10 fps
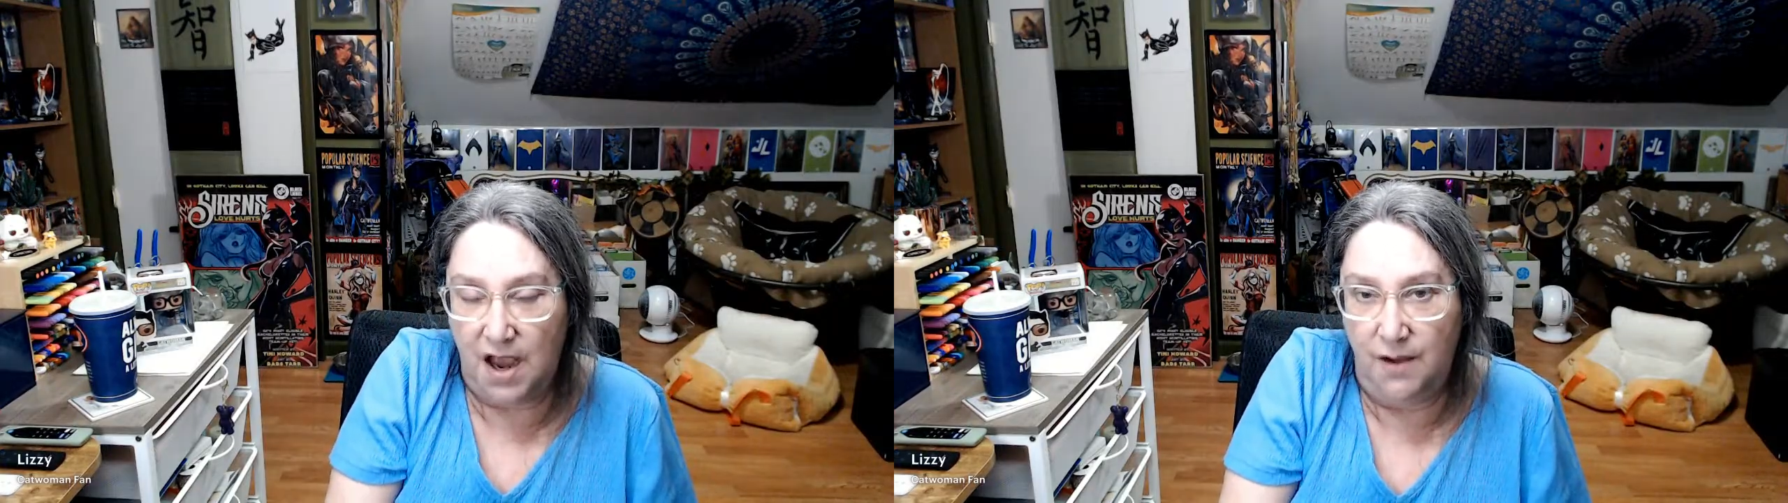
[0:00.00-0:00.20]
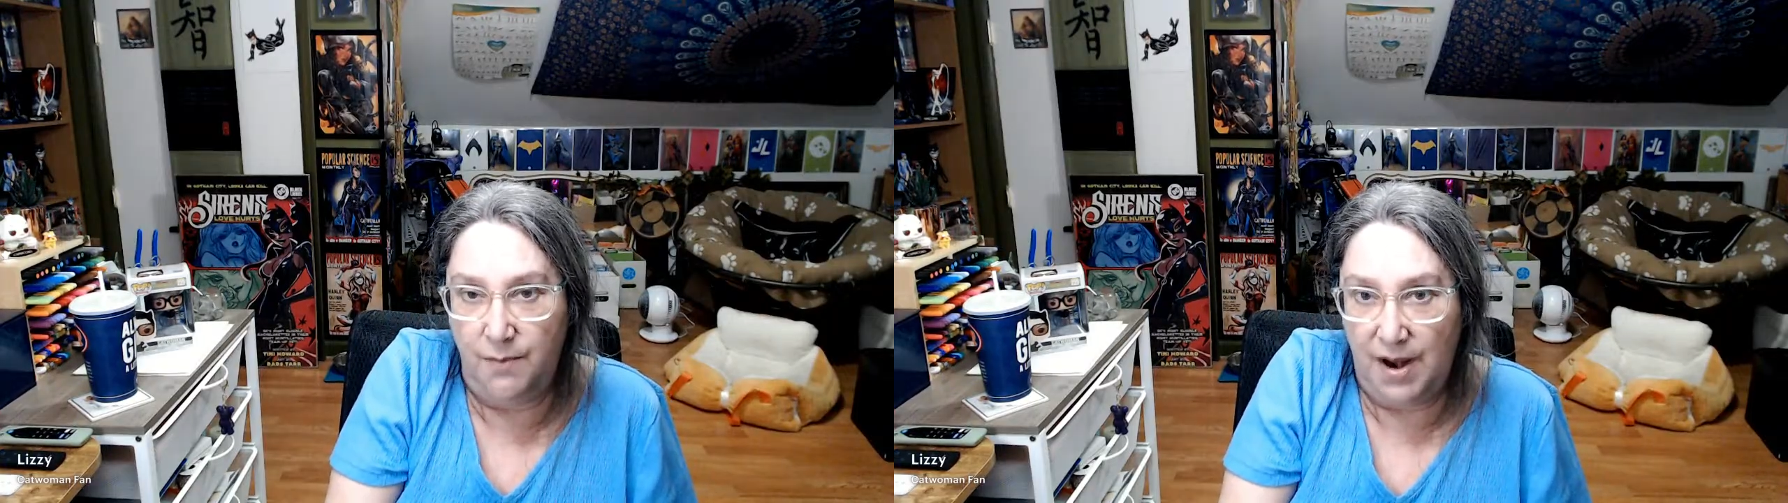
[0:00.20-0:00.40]

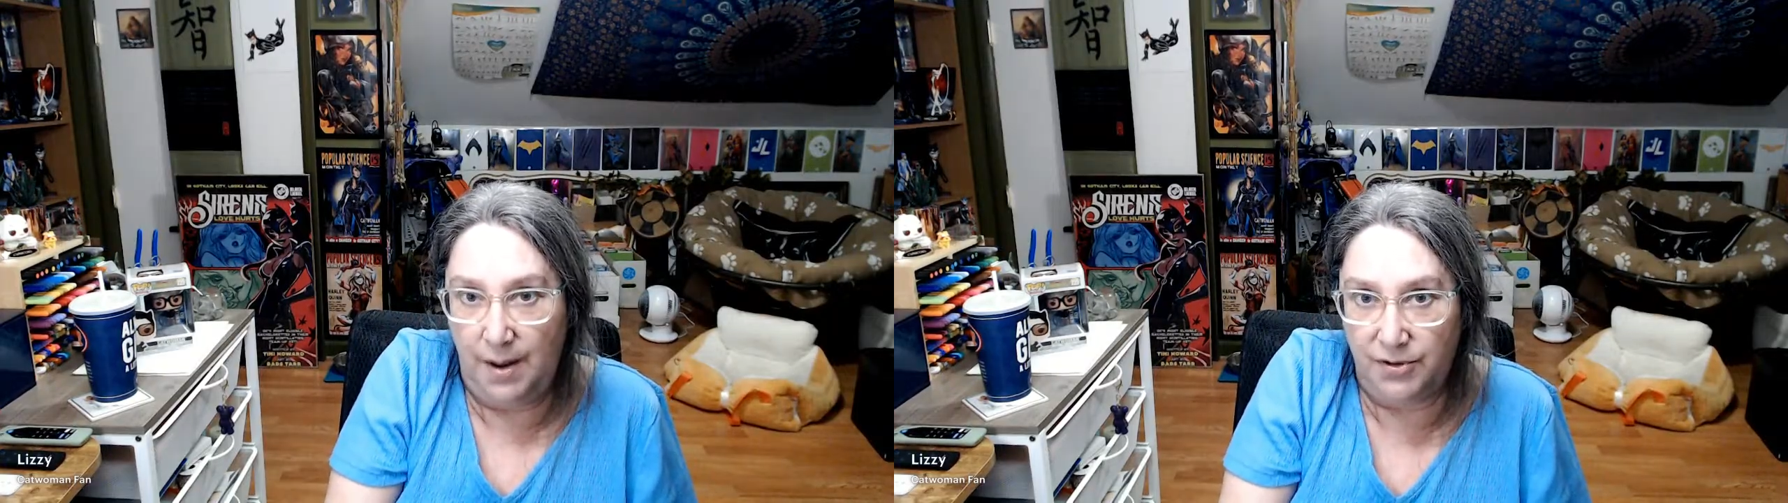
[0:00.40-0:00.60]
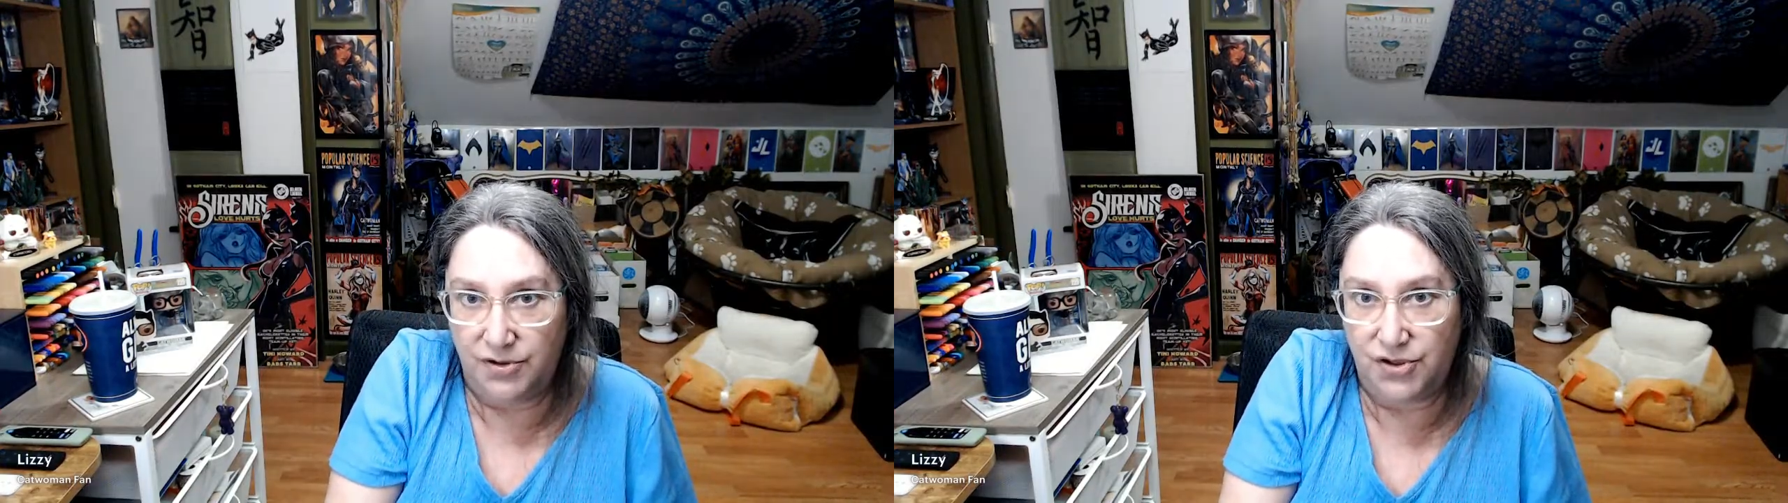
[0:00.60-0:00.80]
I'm
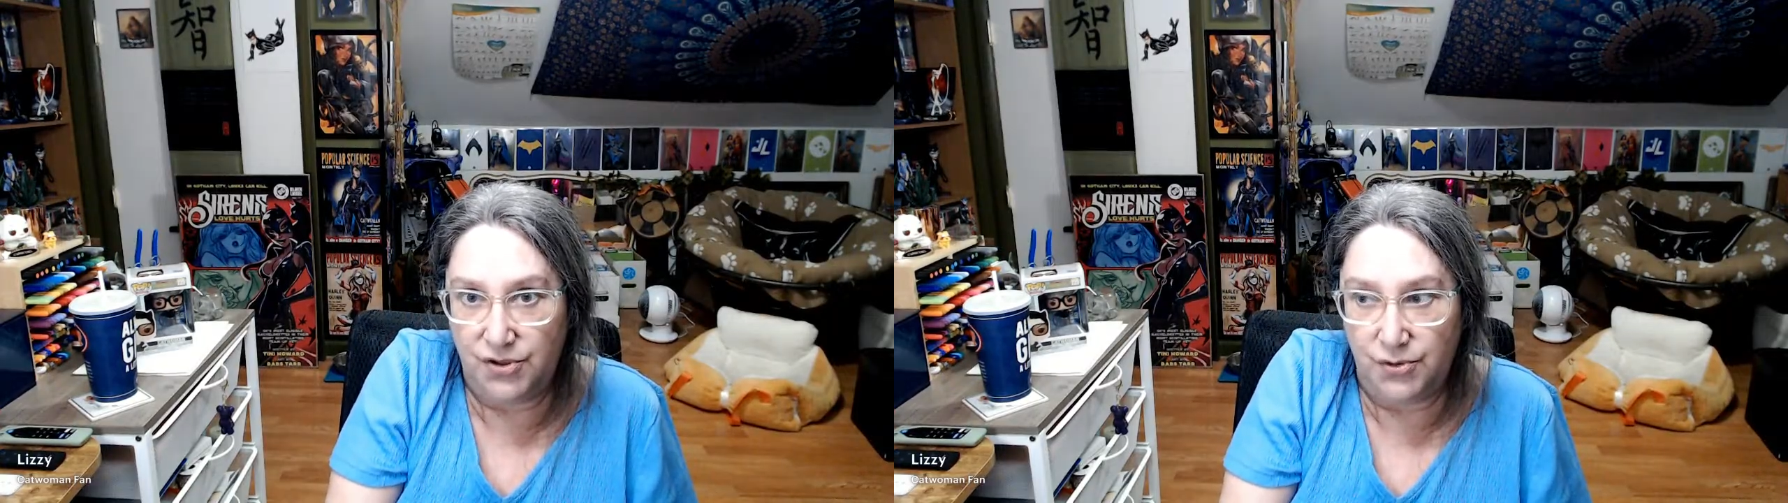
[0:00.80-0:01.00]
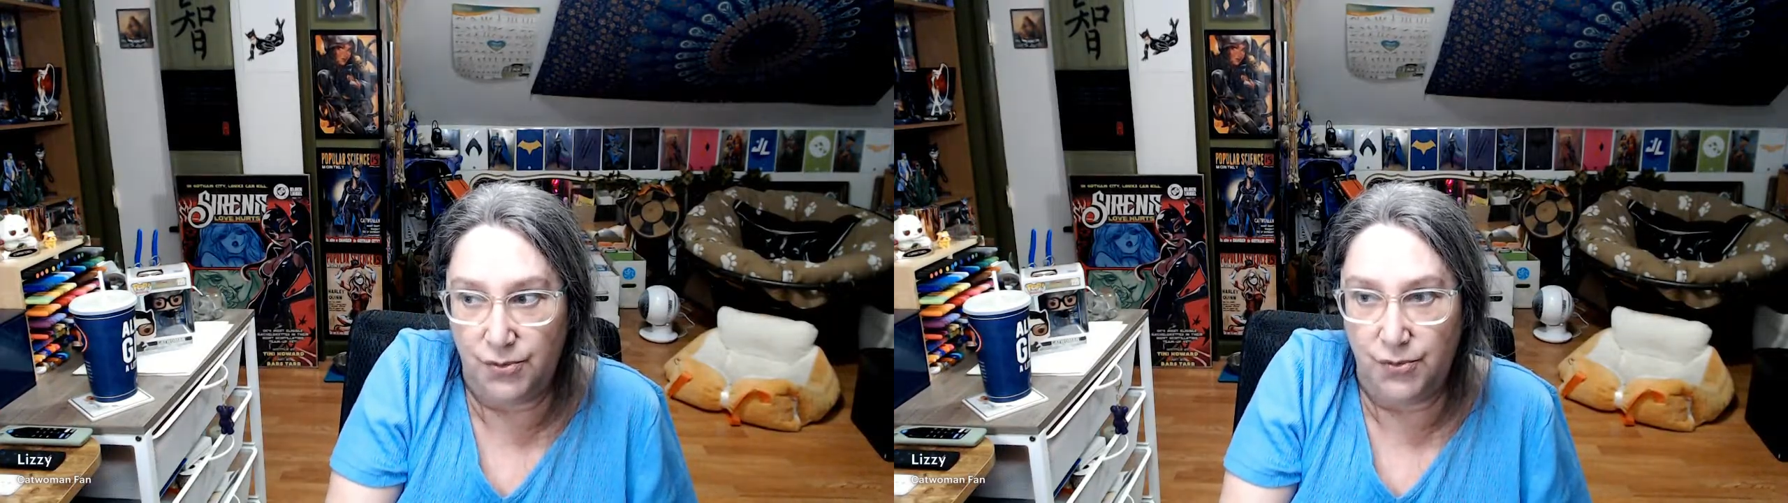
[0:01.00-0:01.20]
able
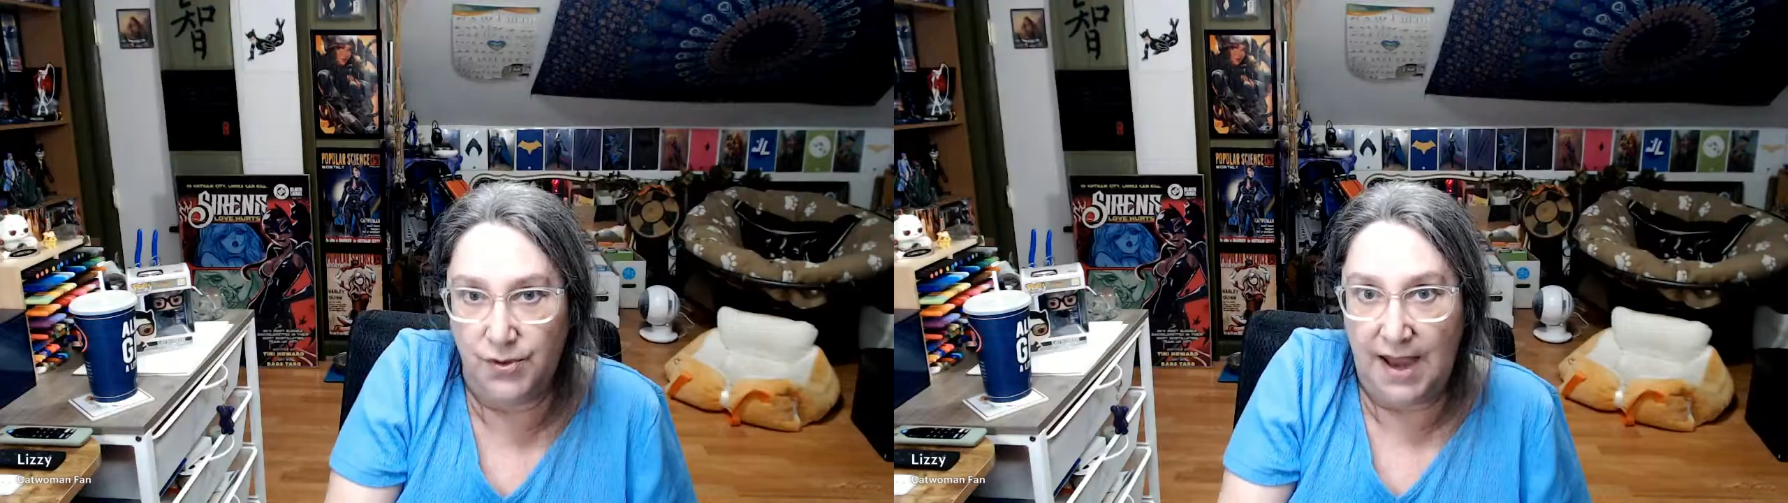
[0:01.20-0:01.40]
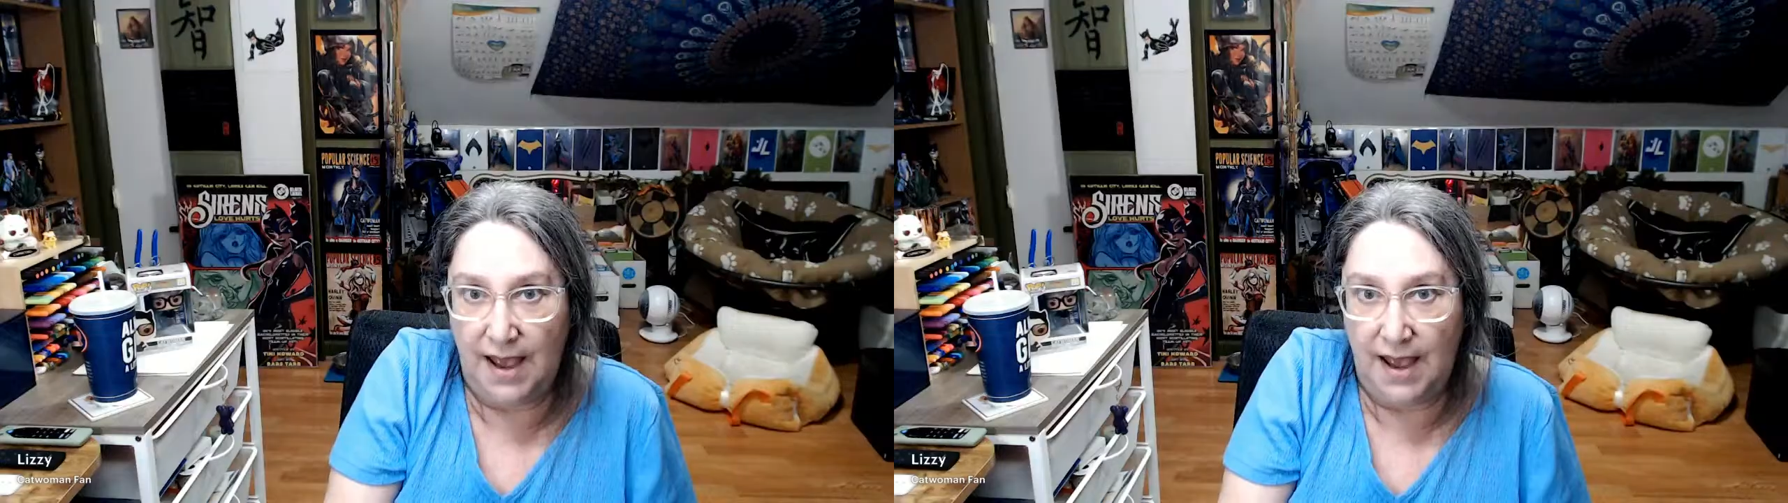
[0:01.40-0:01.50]
to